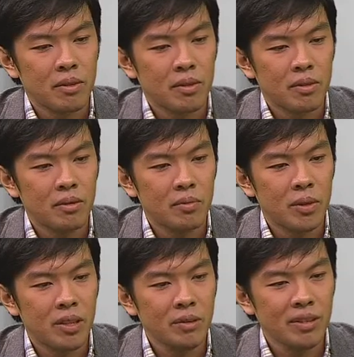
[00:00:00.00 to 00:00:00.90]

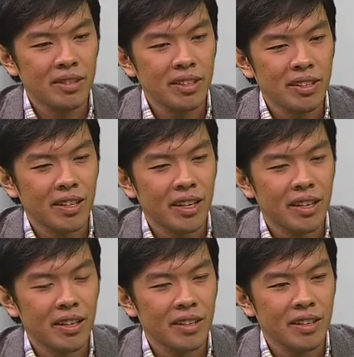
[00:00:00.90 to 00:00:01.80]
We don't,
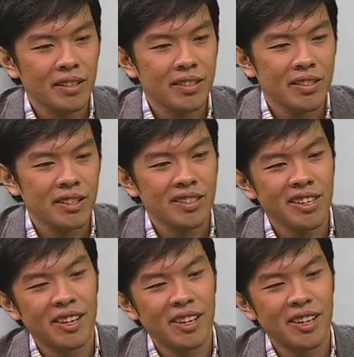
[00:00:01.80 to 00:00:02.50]
since